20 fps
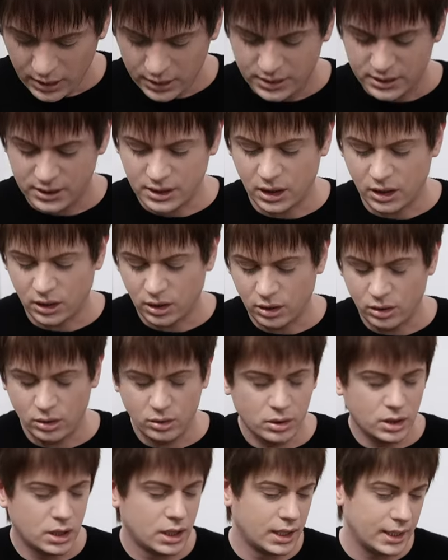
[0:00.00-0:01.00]

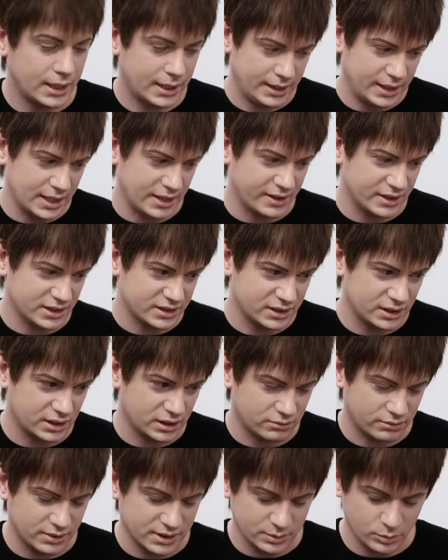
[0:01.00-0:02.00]
So yeah, that's
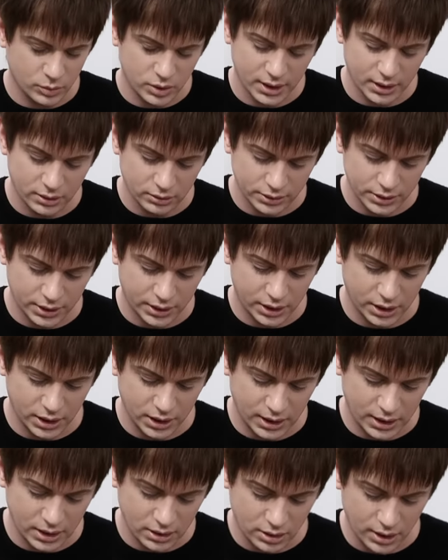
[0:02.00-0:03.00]
another reason why I got the
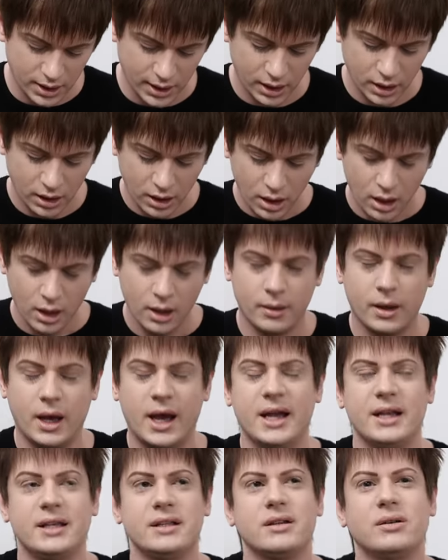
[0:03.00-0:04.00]
39.
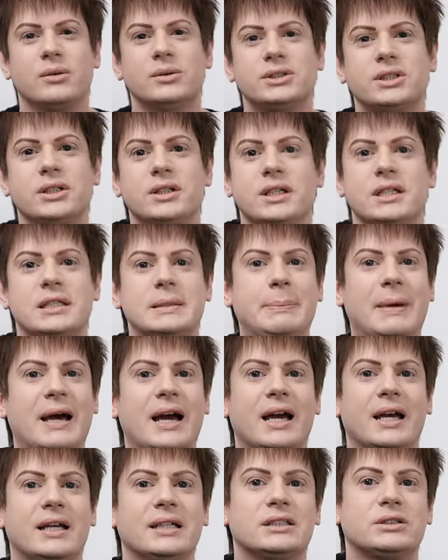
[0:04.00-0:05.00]
And also, this
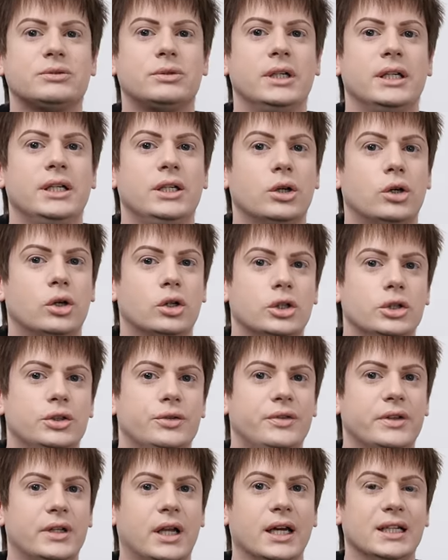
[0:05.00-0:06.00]
bag is really not good
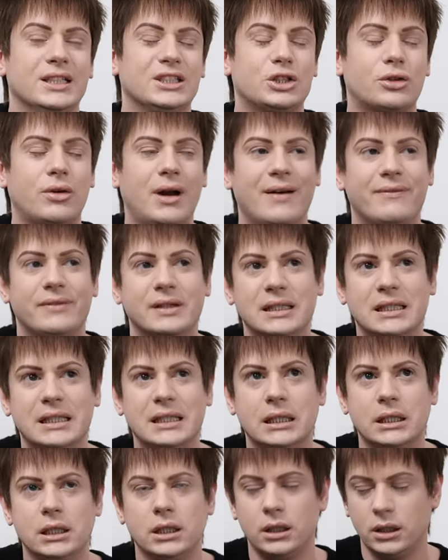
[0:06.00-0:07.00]
for like
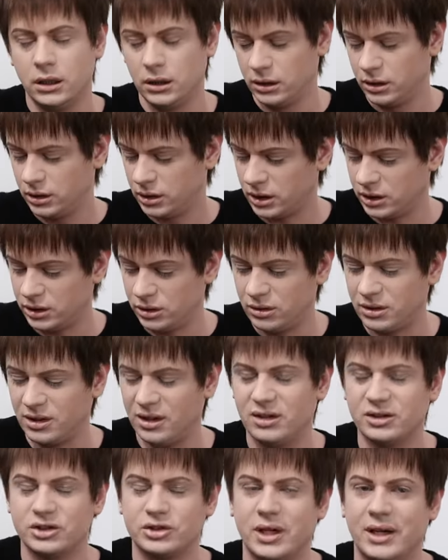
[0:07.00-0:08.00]
traveling. Like, you
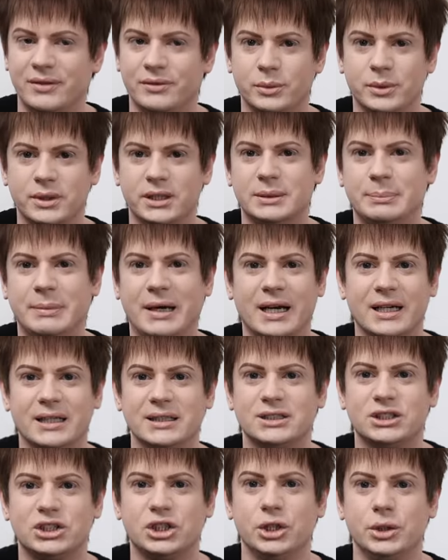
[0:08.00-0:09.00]
can't travel with this bag,
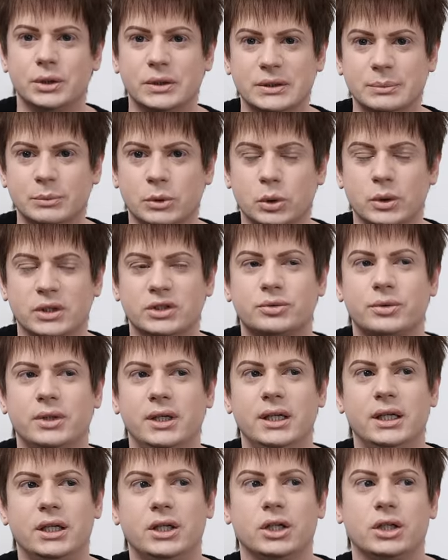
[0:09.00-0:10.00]
it's too small. It's
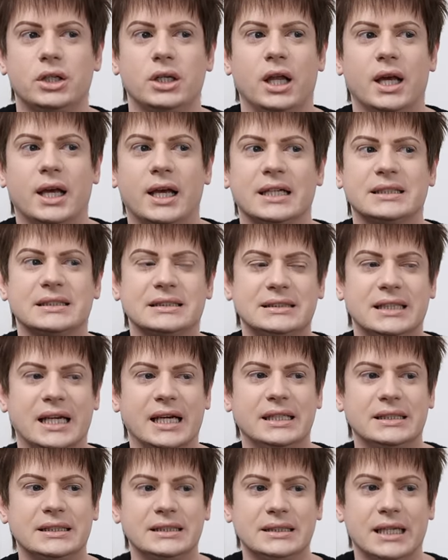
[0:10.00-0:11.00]
really good to like as a
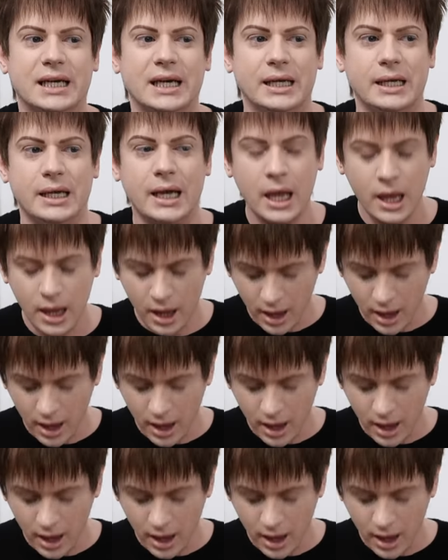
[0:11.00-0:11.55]
day-to-day